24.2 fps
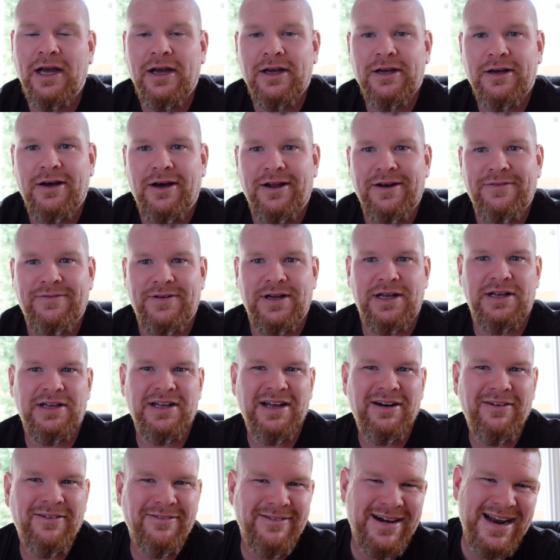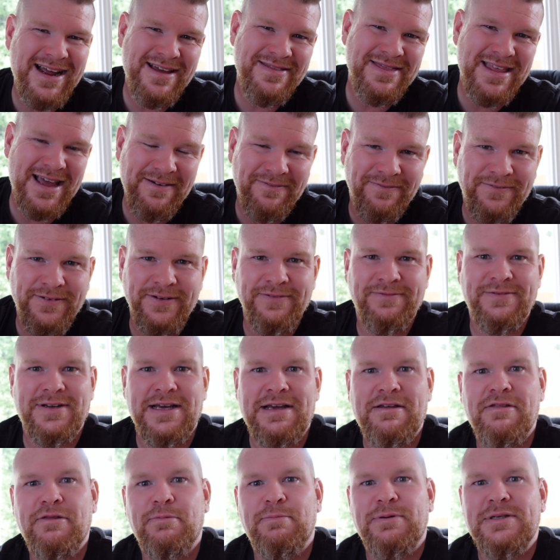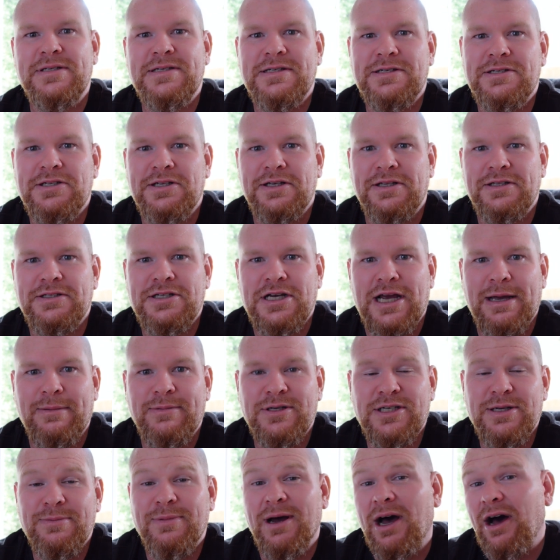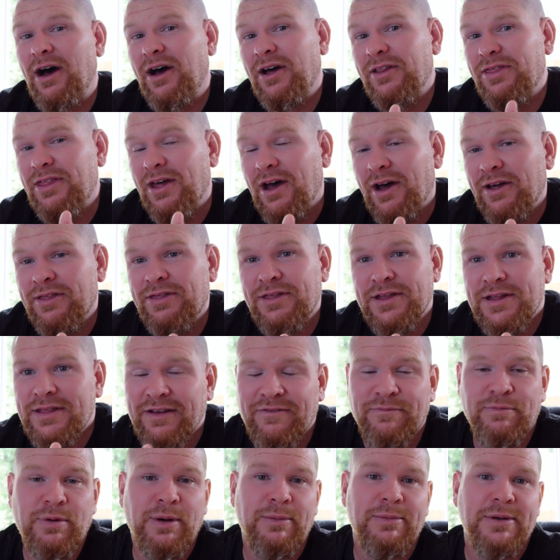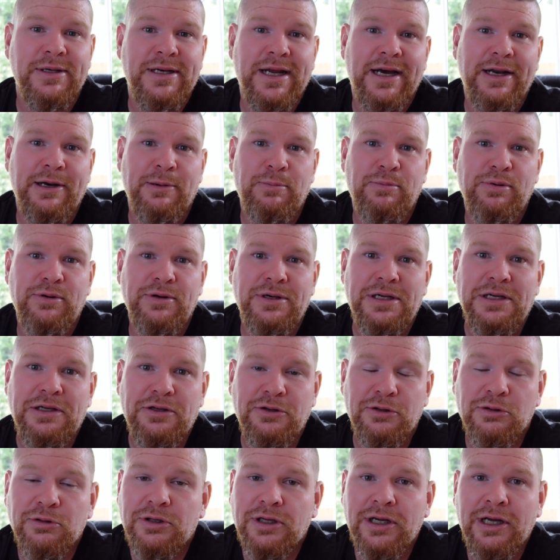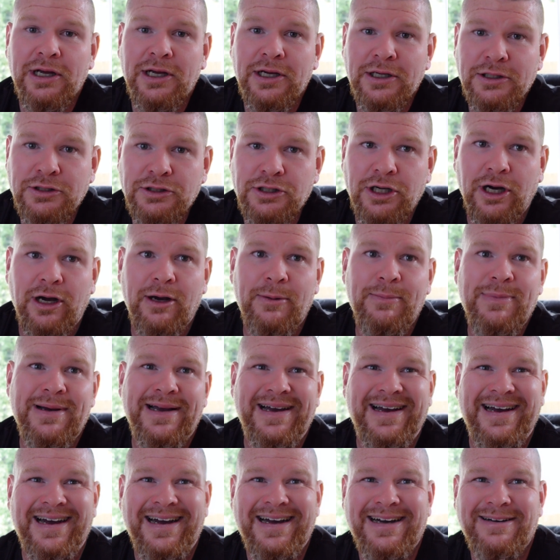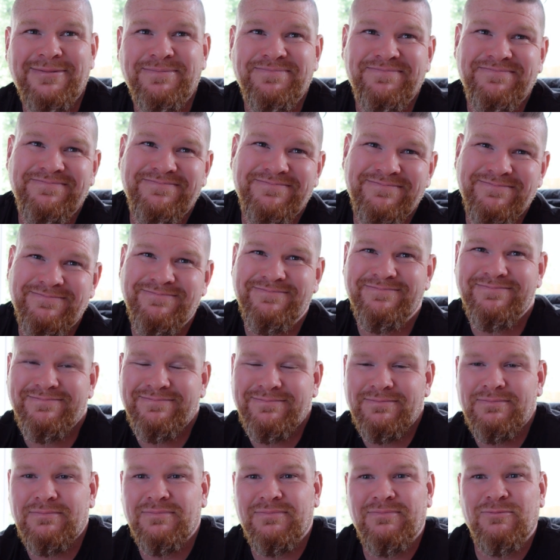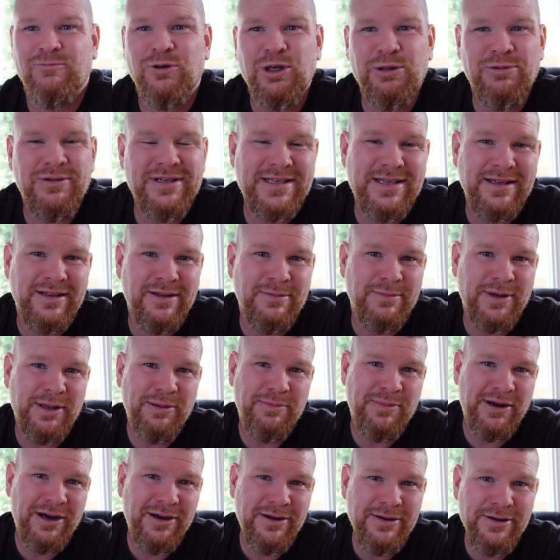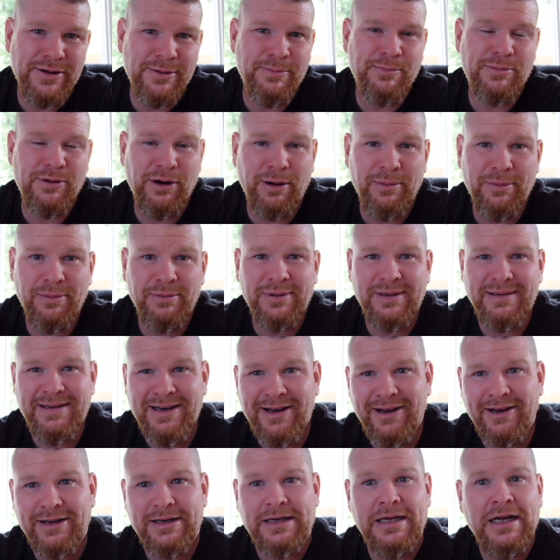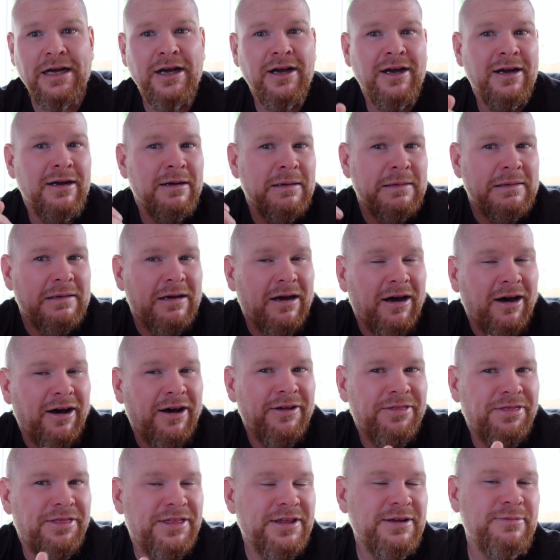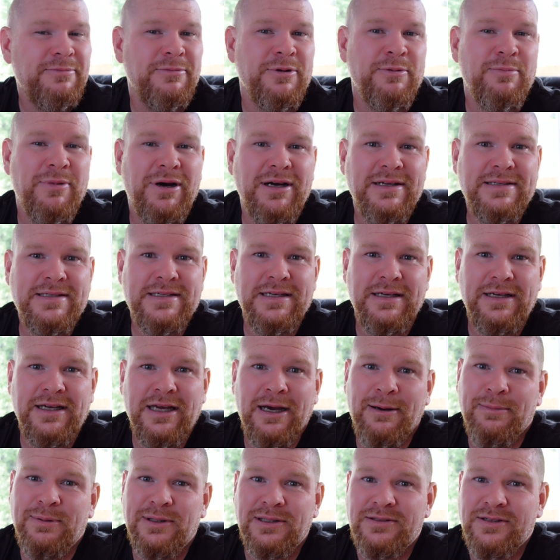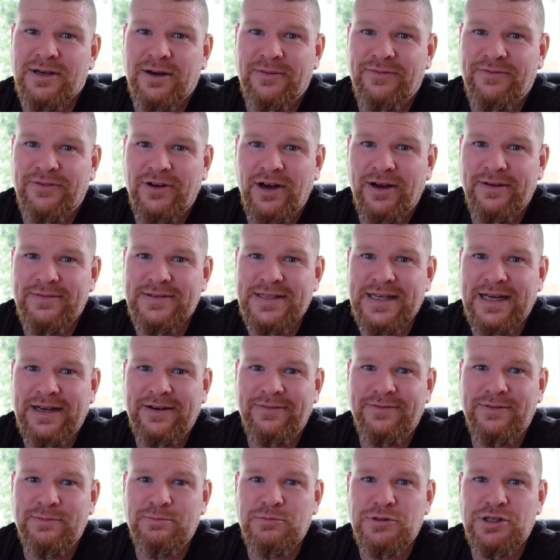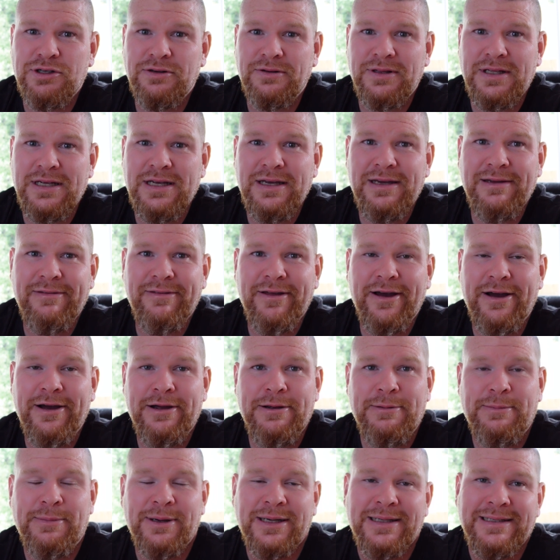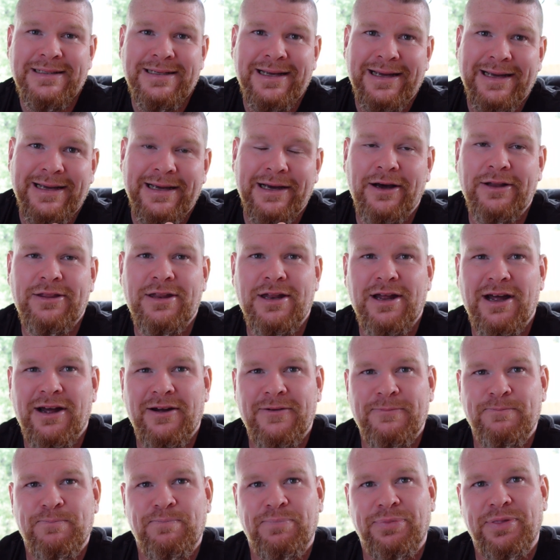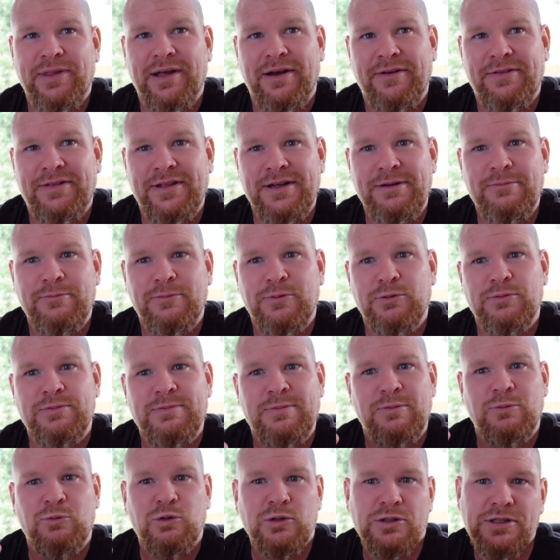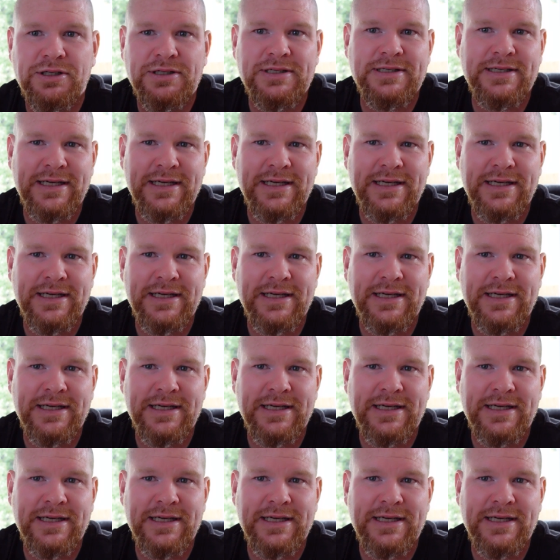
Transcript: kind of around that 15th position in the championship, I think they've probably done a pretty good job. Will we see them on the podium? Probably not. I think we might see a couple of top 5s out of them during the year, though. But I think we'll just